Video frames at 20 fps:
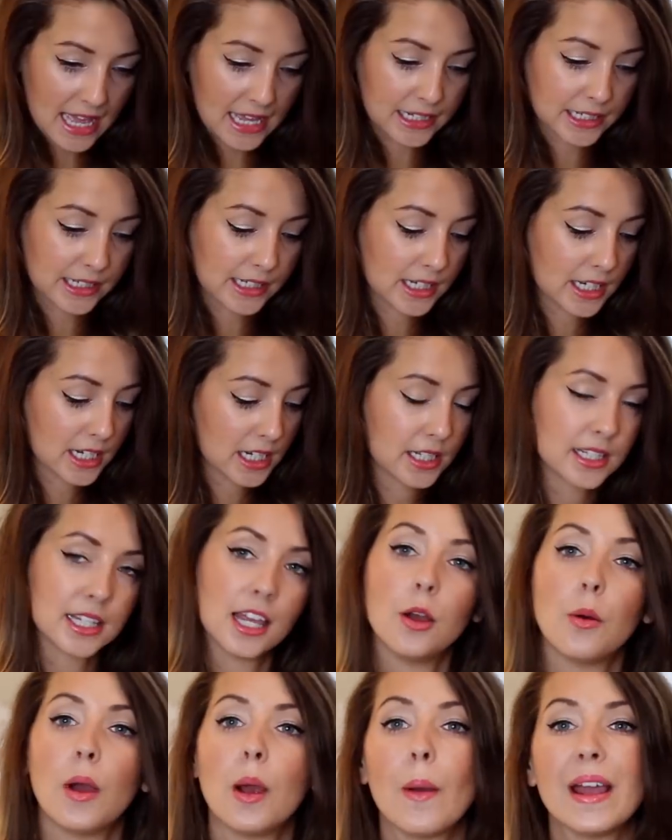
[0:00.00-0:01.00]
And
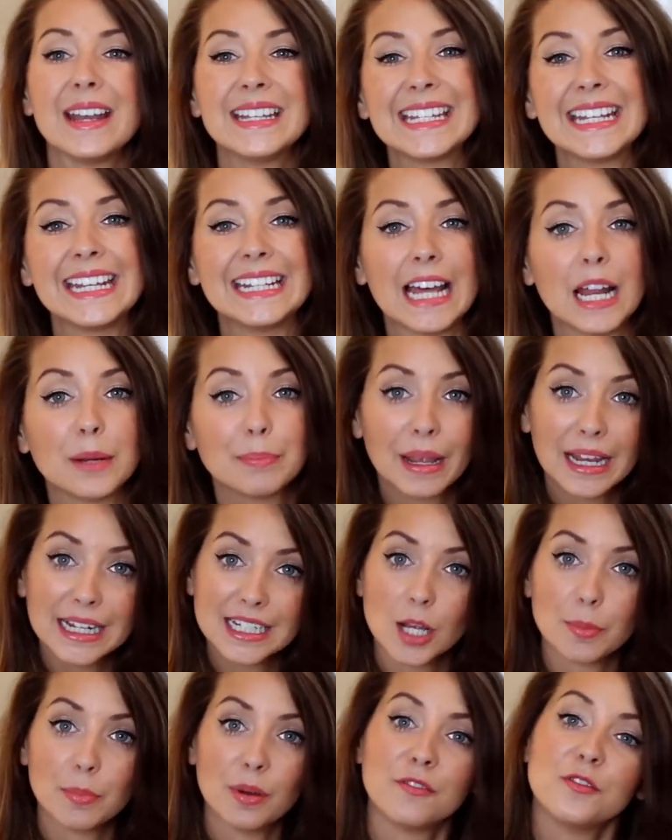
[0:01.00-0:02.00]
so I went in and
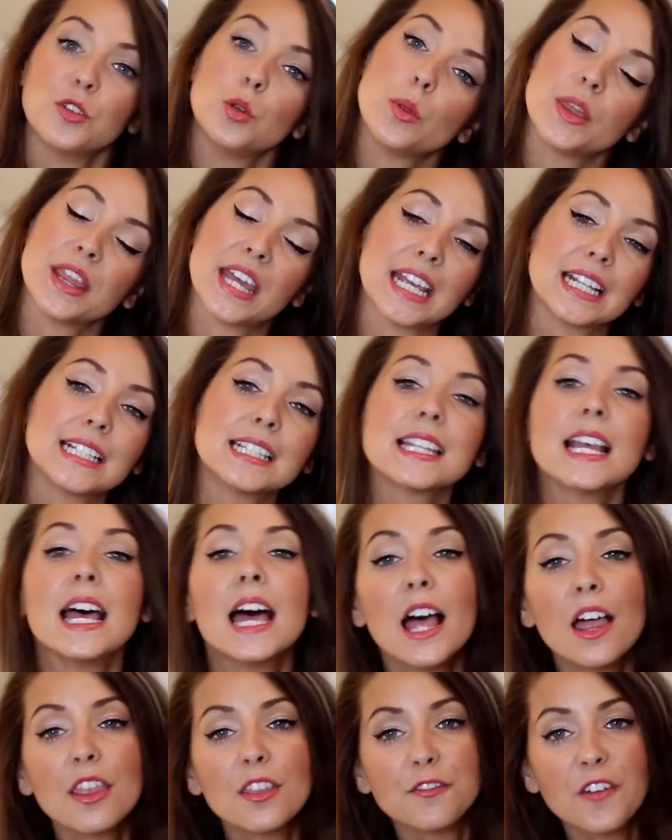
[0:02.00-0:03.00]
picked up a few things.
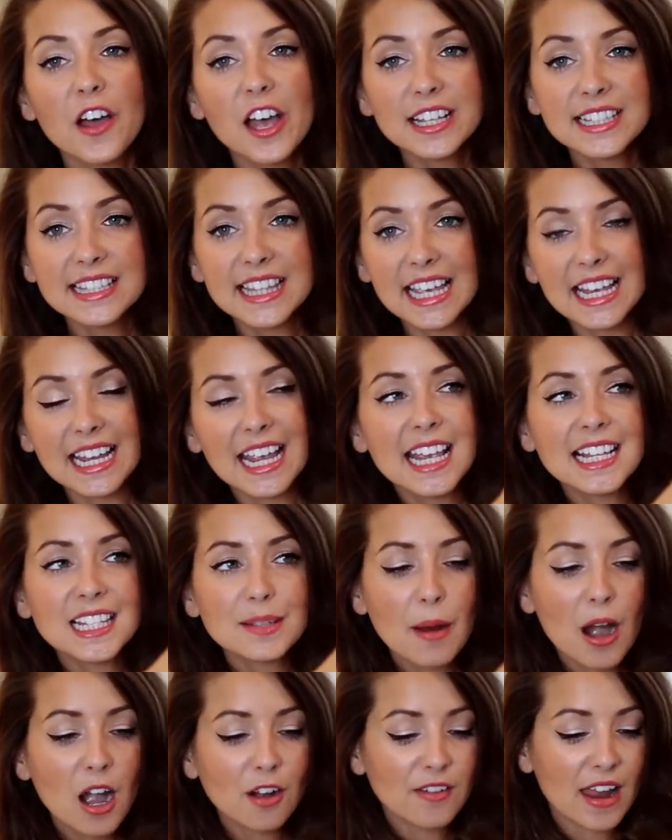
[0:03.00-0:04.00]
The first thing
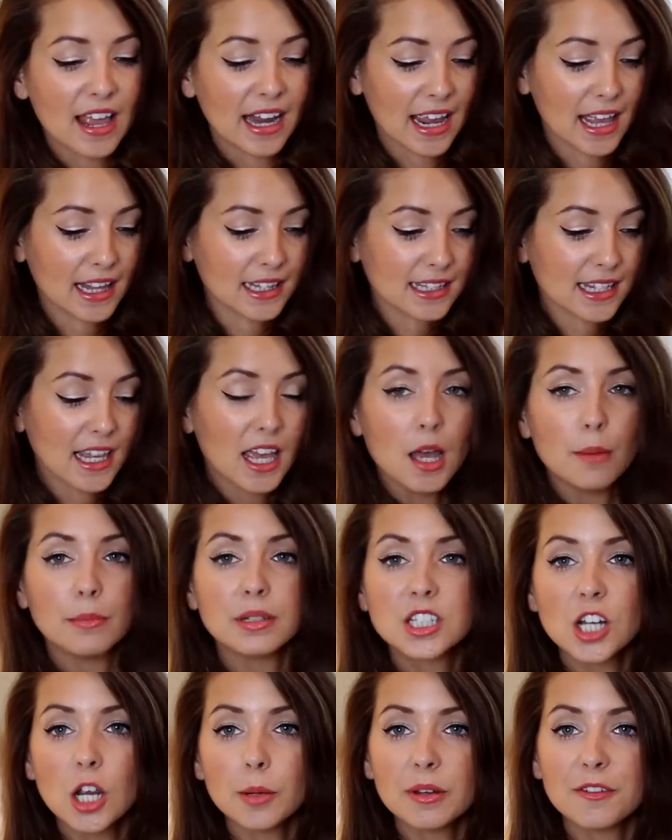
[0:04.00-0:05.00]
is a pair of leggings,
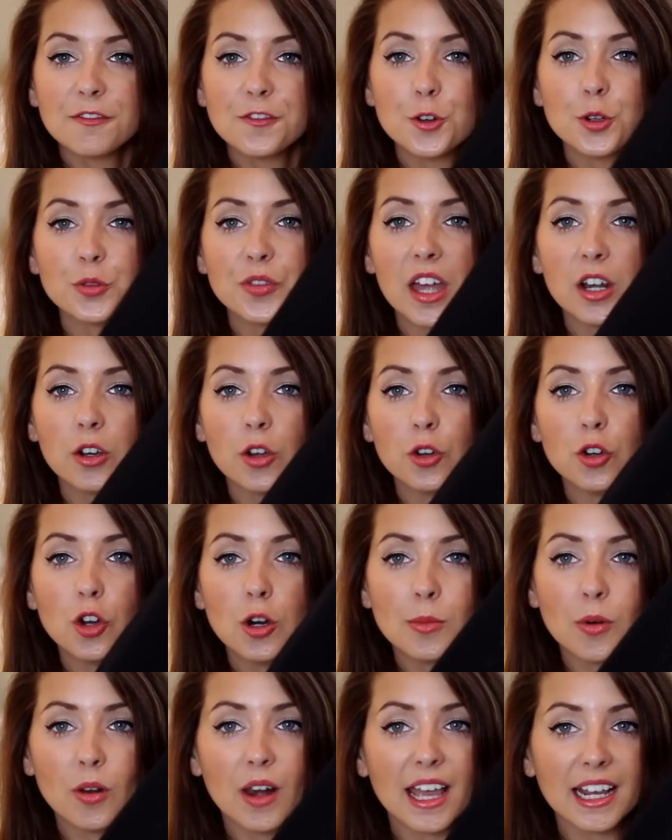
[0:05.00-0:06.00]
but don't be fooled, they're not
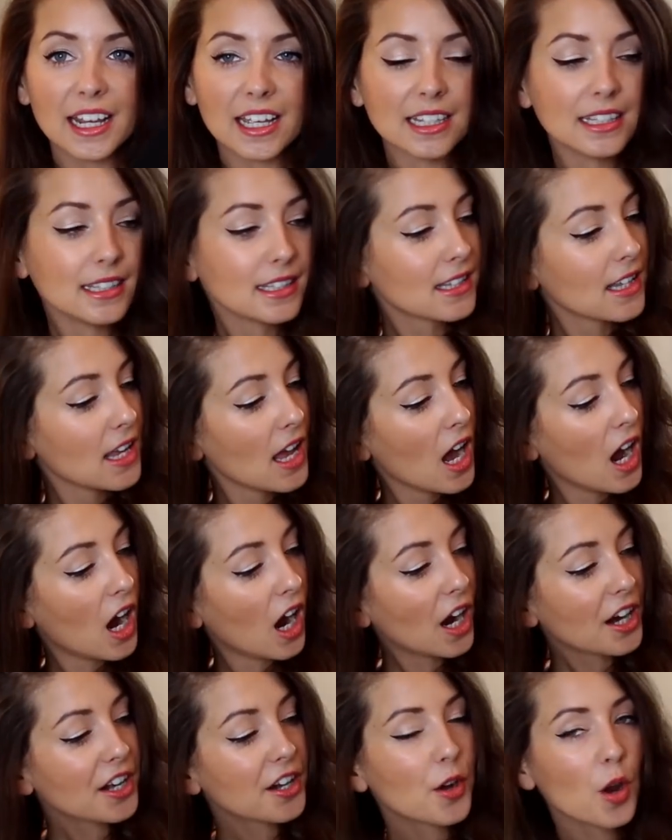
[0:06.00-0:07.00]
normal leggings.
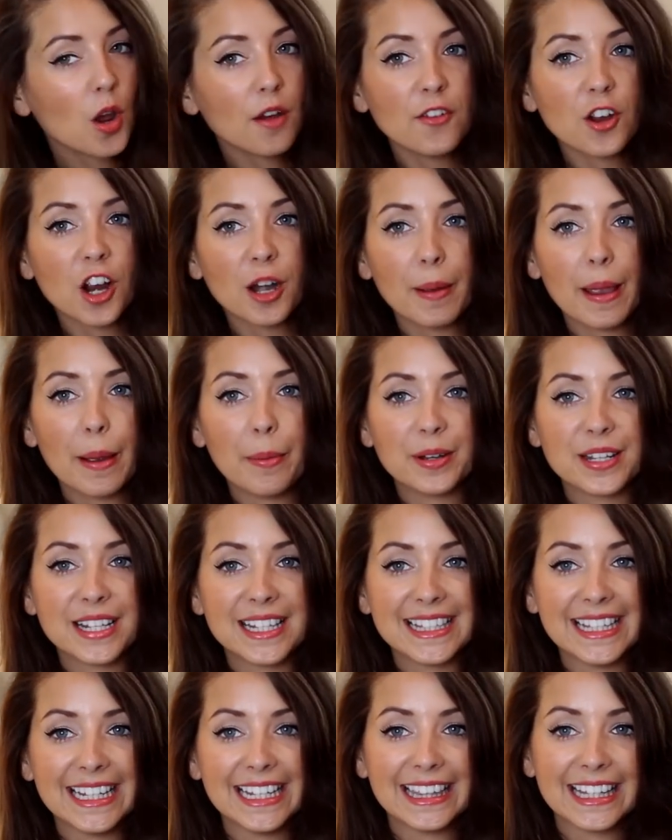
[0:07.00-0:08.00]
I don't know if you're gonna be able to
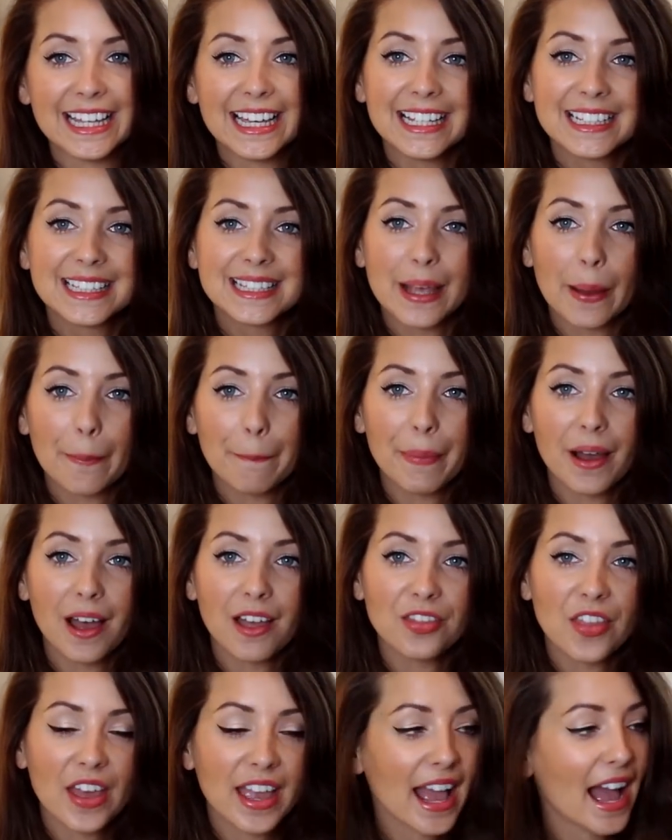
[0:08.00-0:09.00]
see this,
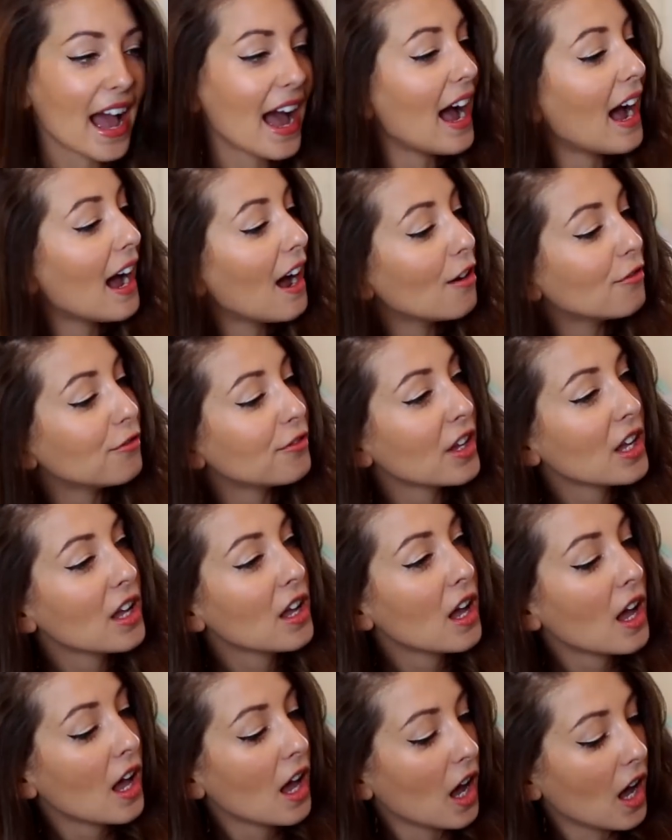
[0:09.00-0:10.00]
but they have
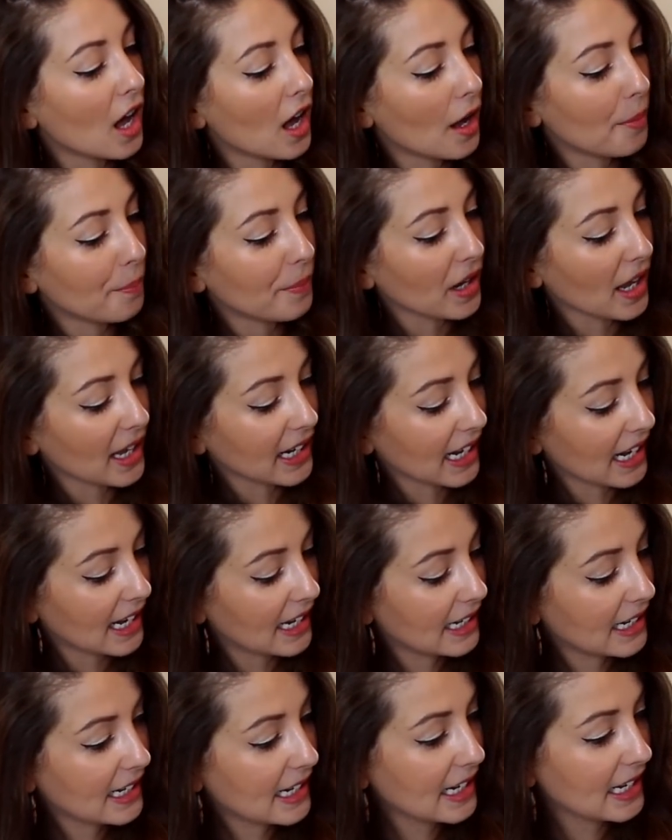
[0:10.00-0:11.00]
um, like
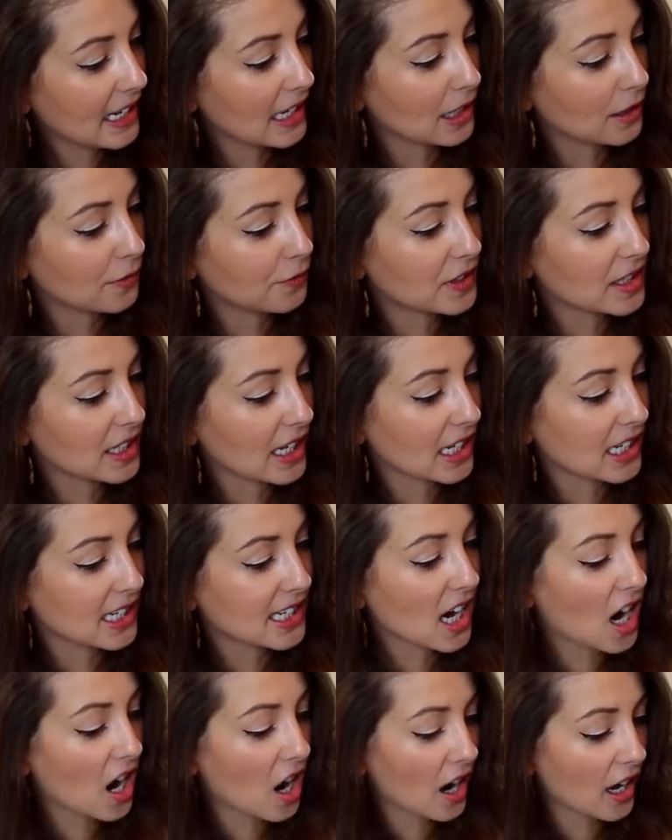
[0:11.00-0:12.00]
leaves in
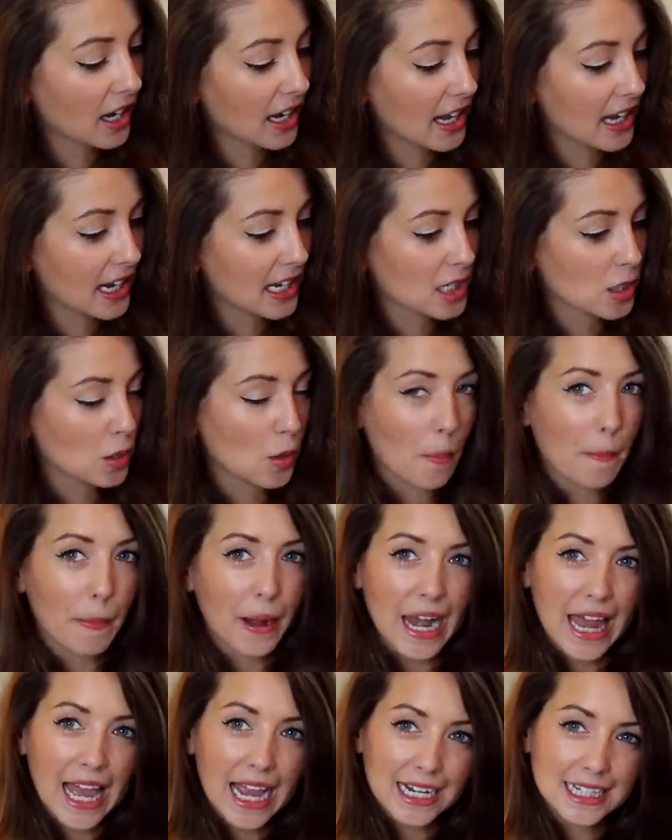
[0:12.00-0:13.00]
tiny little
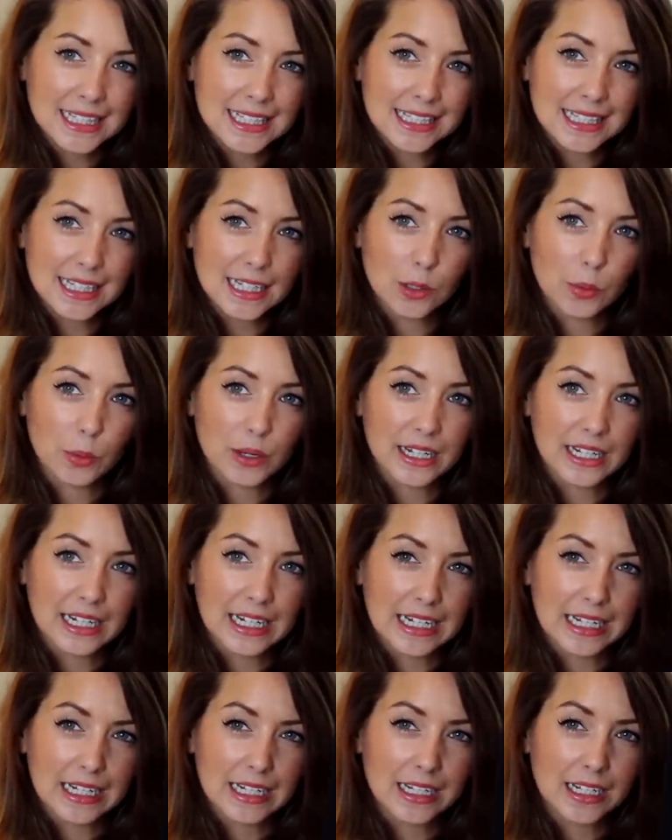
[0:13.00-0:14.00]
black
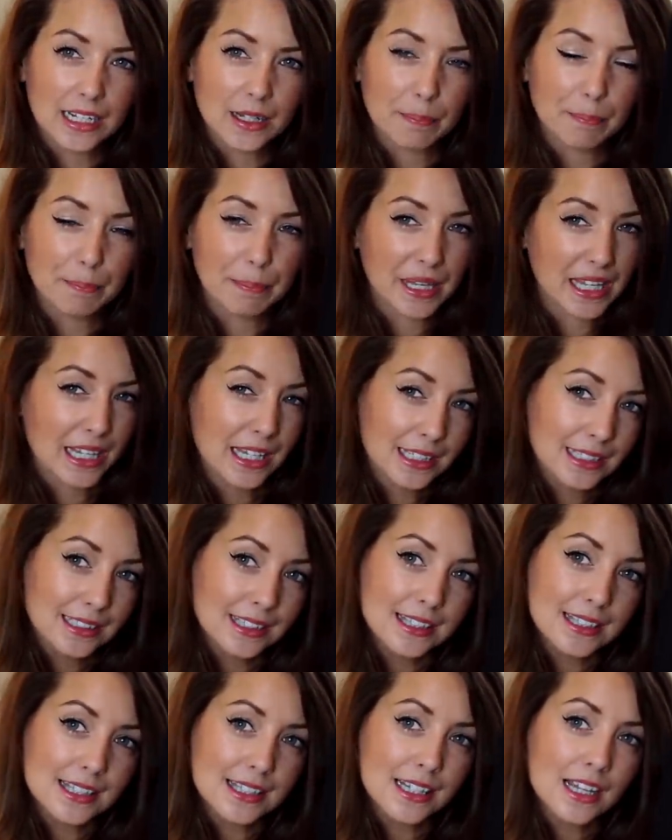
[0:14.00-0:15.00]
sequiny
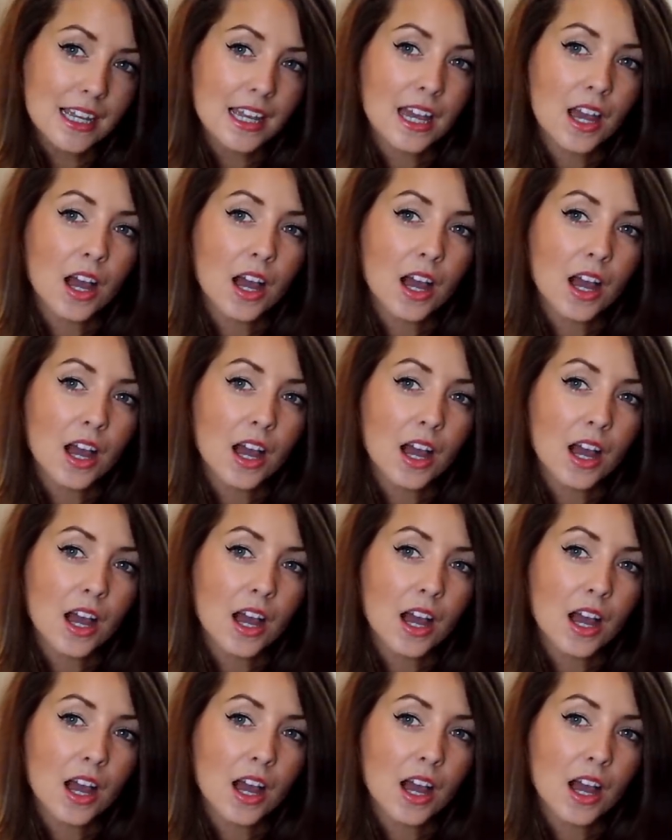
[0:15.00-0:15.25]
beads